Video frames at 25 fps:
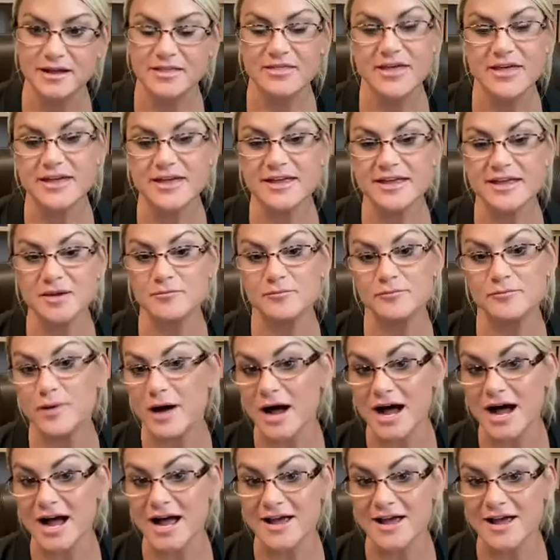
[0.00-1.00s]
They can
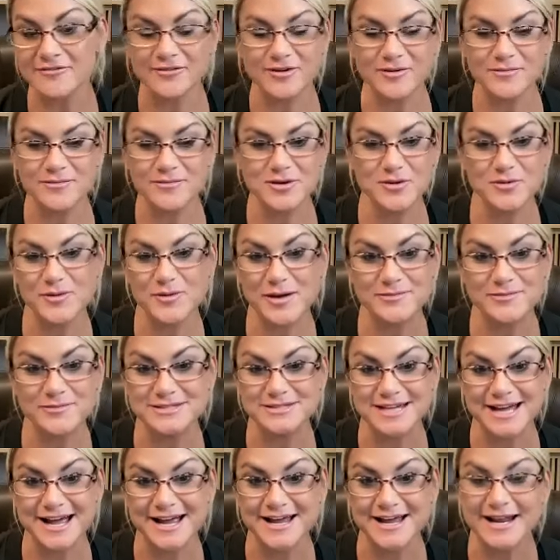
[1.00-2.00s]
buy from your
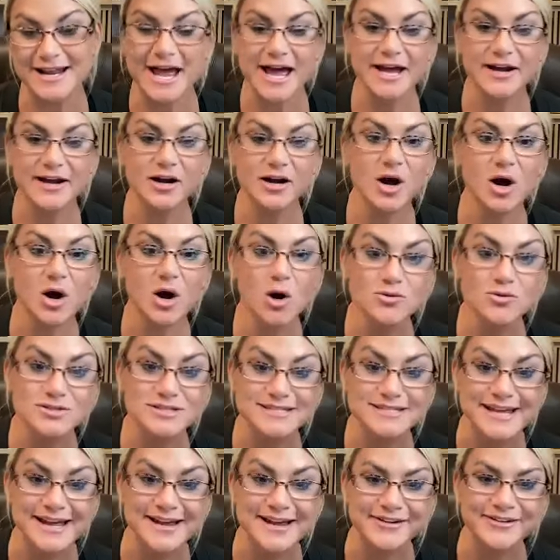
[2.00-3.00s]
website at
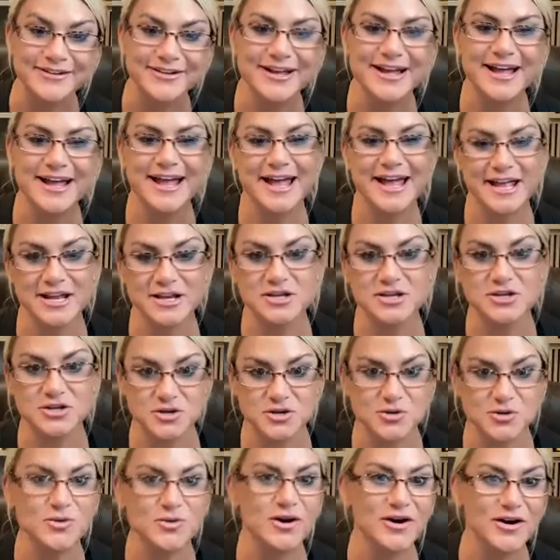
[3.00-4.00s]
wholesale and
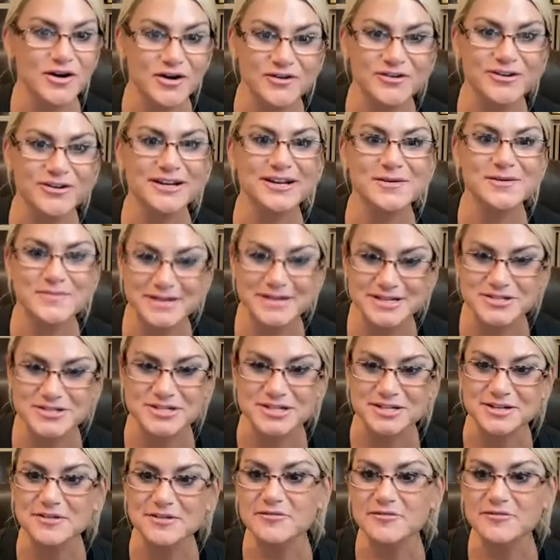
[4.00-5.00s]
you earn a
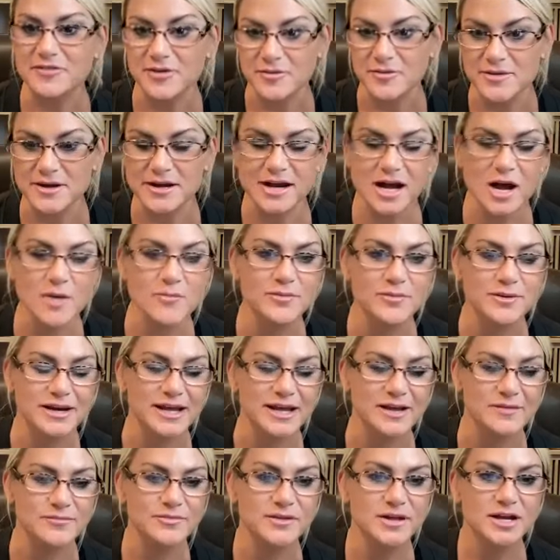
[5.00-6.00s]
commission from the
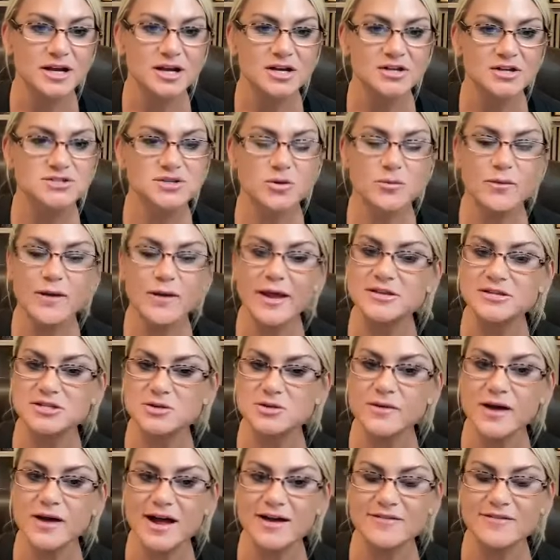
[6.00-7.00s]
company. So we
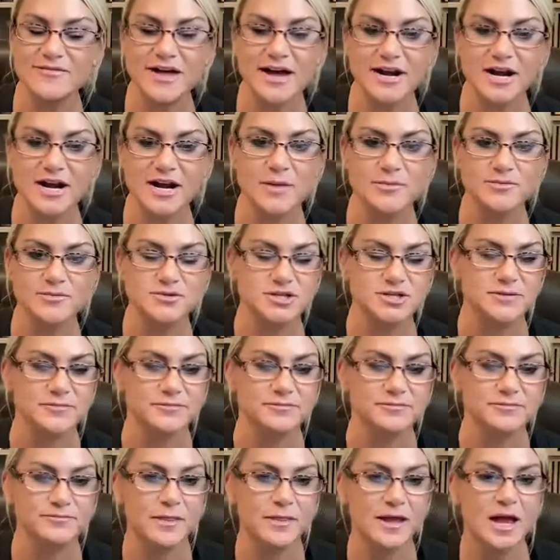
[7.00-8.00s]
do have that option.
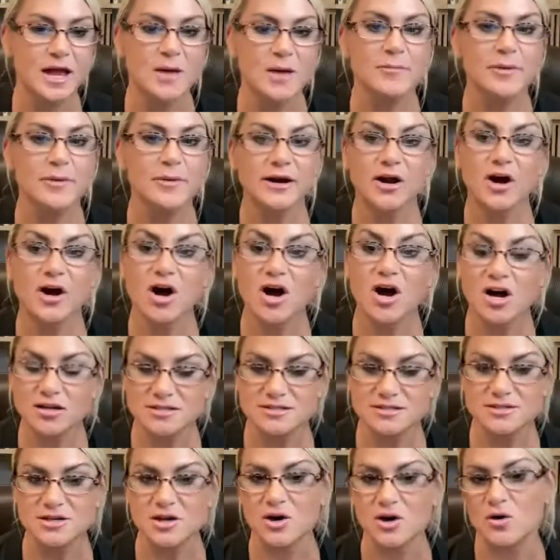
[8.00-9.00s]
But
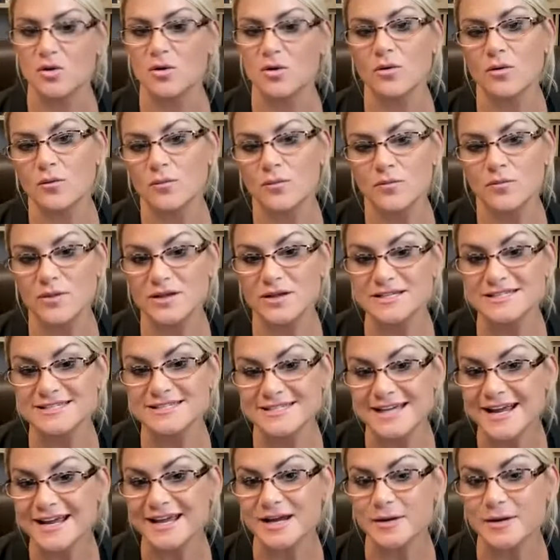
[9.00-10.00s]
also, the
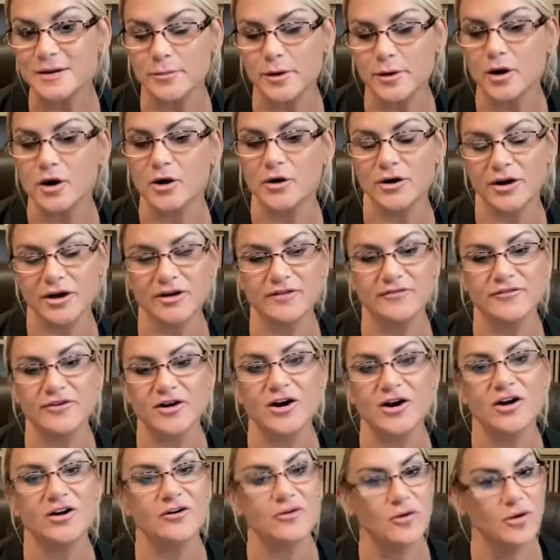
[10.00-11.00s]
second part of
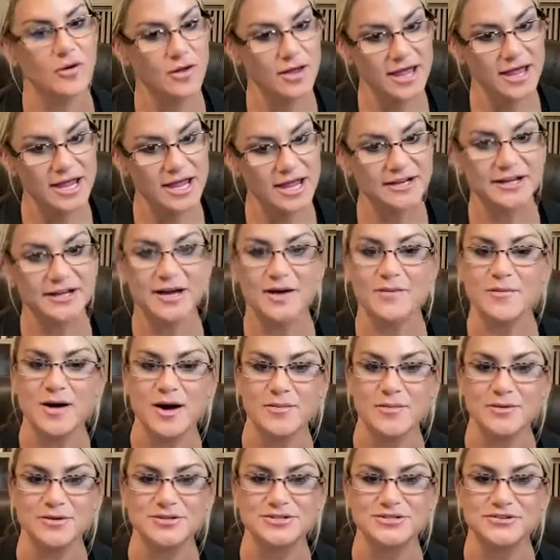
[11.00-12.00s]
our income
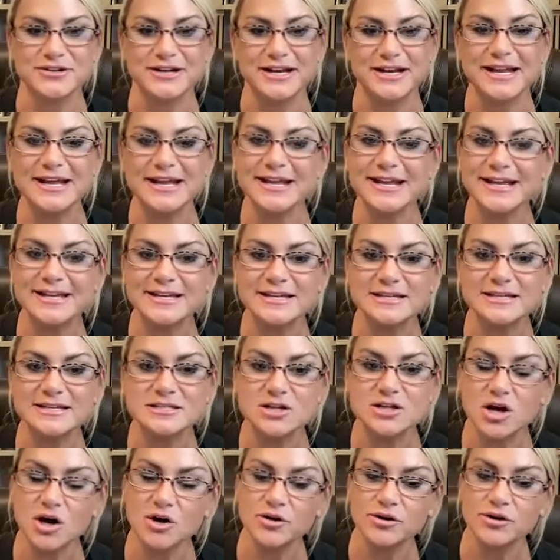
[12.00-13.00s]
opportunity
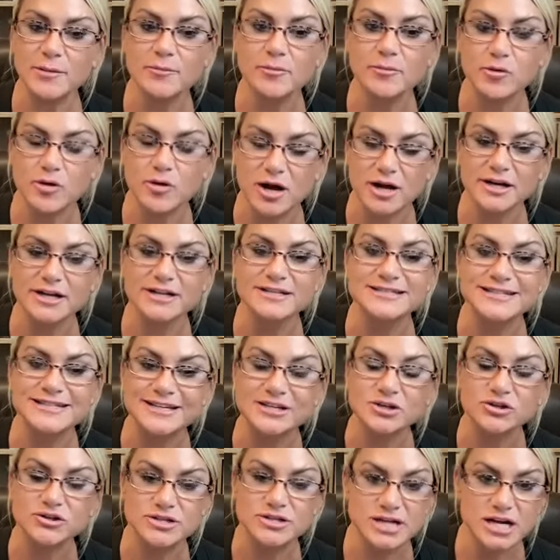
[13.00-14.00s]
is called a product
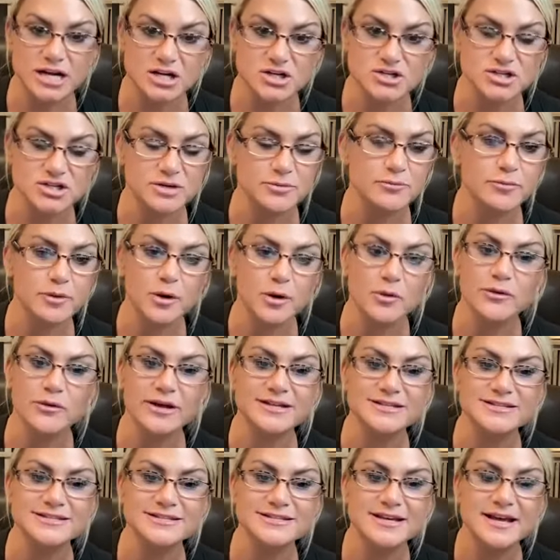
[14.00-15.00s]
introduction
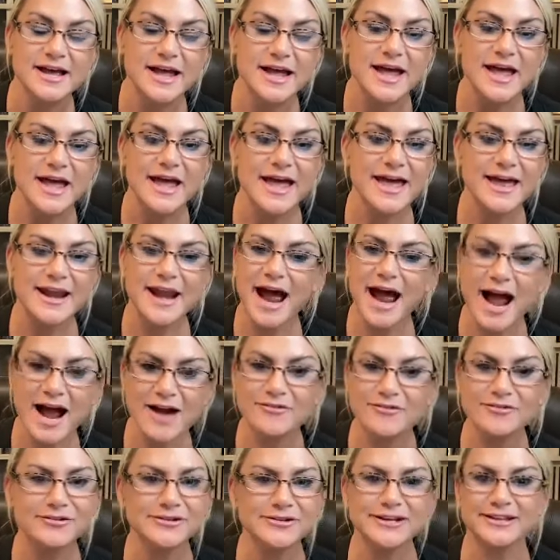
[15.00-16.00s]
bonus. And I
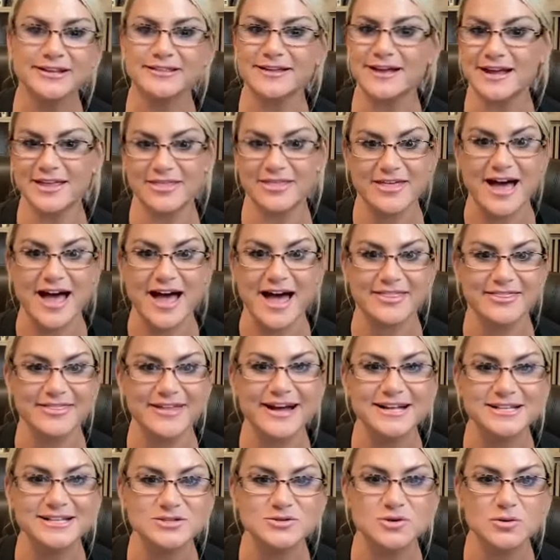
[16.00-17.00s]
really like that.
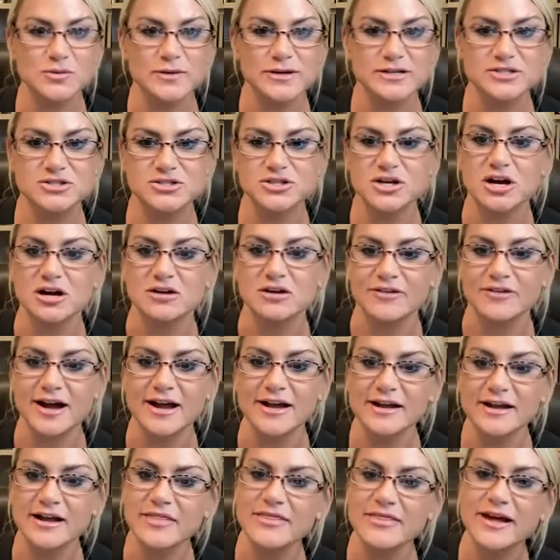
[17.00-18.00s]
That's where we start,
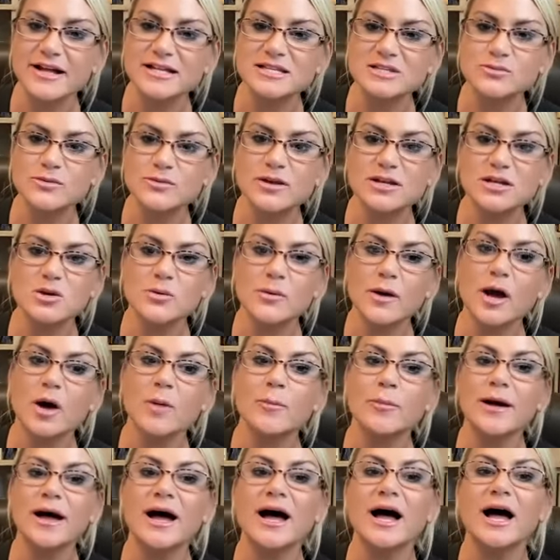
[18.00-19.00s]
right? And that's when you
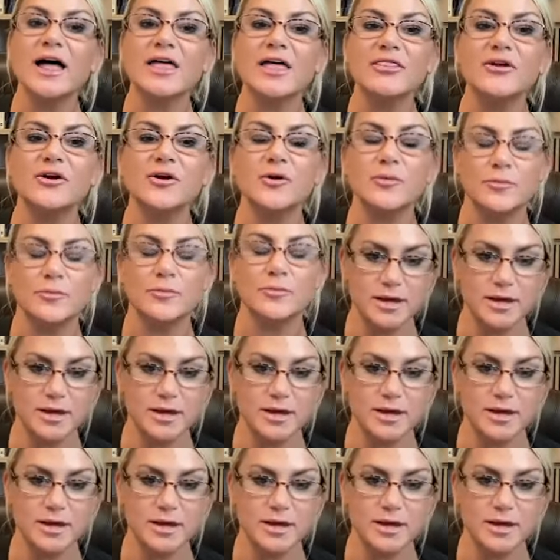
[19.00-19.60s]
help other